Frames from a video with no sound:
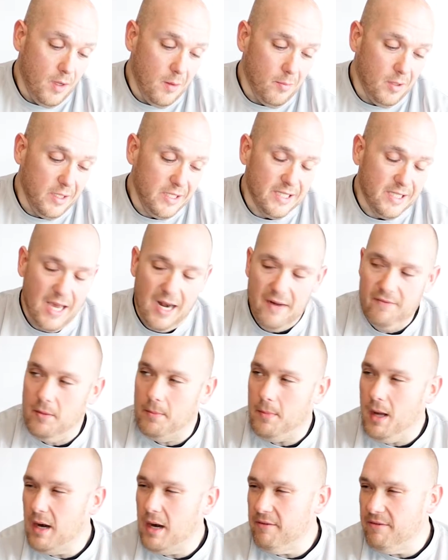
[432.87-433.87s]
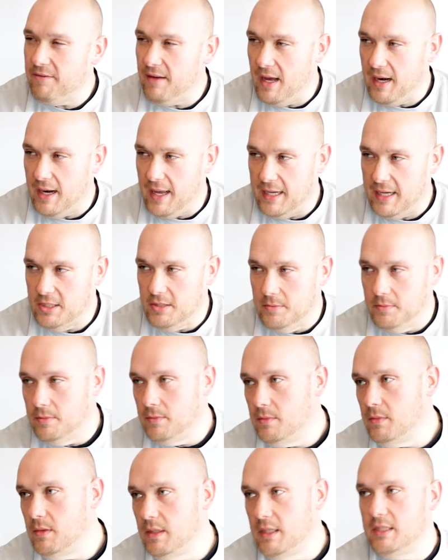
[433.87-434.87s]
But it's kind of a modified action.
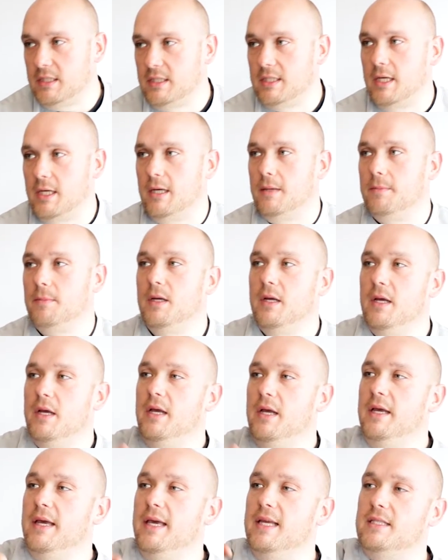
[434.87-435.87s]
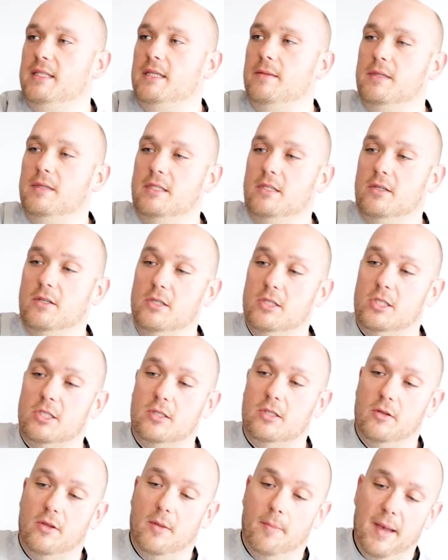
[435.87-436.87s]
It's gonna
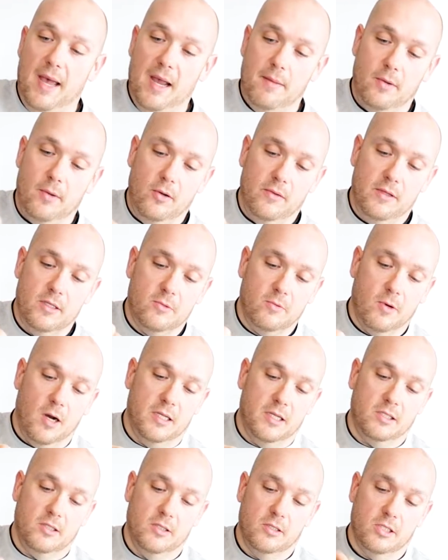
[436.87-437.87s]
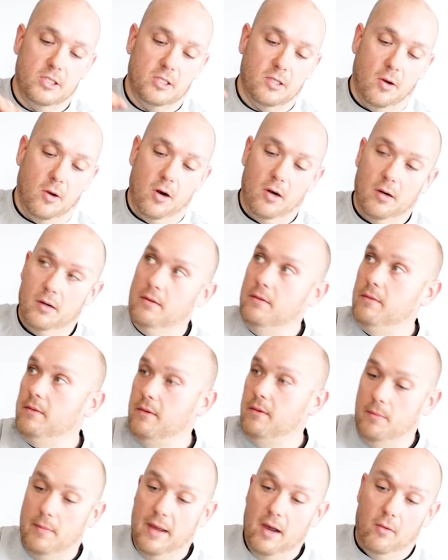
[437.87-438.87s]
the backbone of this rod is gonna start
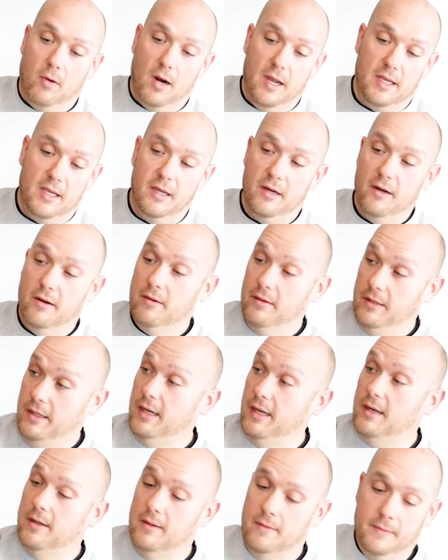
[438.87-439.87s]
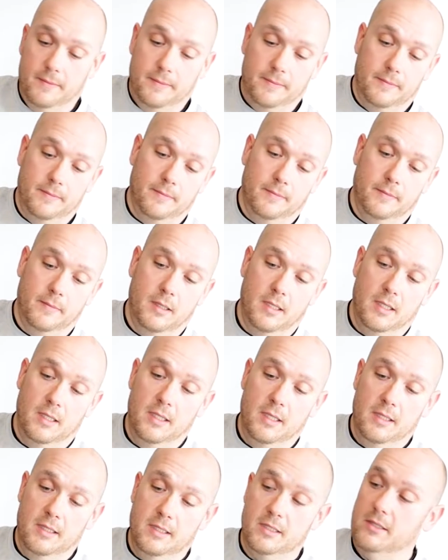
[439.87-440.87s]
about right here. Yeah.
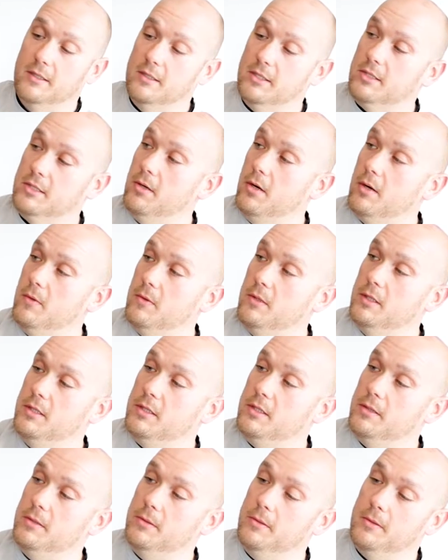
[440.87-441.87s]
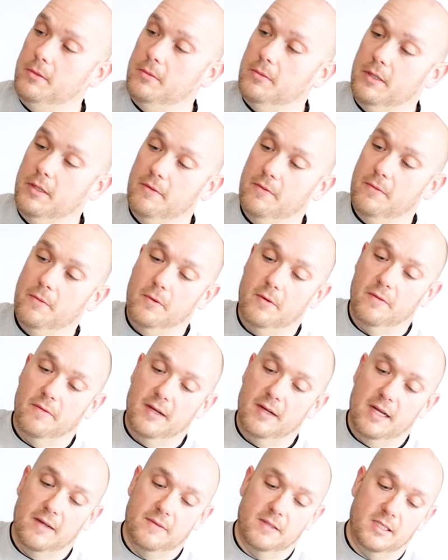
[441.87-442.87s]
It's gonna start 1, 2, 3, 4,
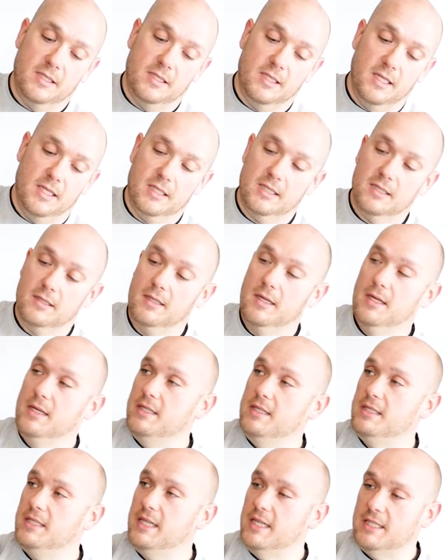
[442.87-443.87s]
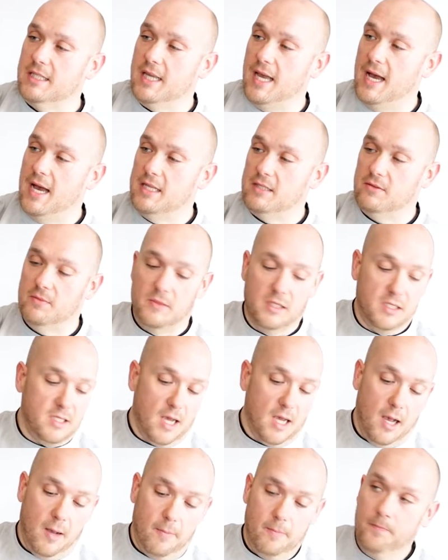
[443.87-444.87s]
5, 6 guides from the
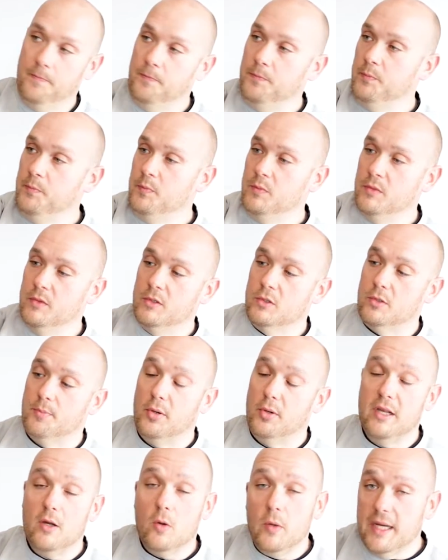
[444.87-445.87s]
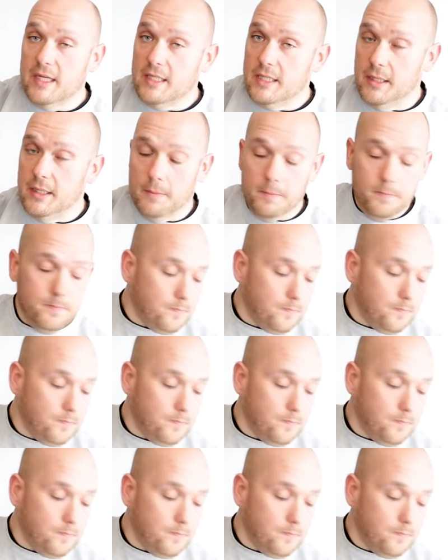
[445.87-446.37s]
top. So pretty quick tip.